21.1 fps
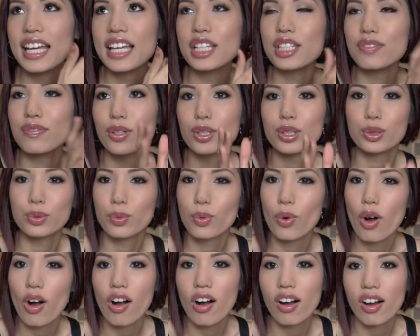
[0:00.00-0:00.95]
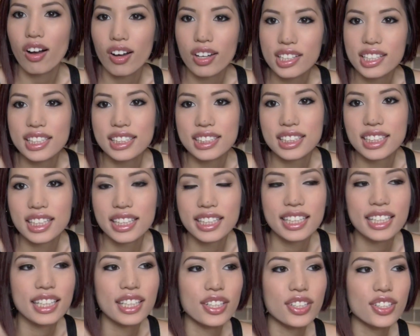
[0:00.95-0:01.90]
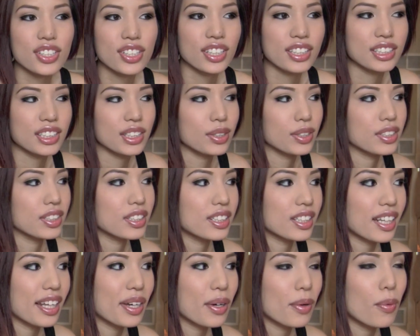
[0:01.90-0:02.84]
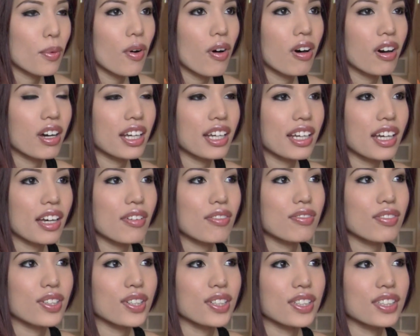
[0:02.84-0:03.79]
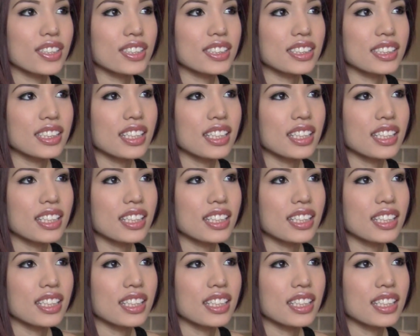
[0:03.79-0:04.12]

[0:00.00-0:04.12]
his first walk on his leash because he didn't like walking at first.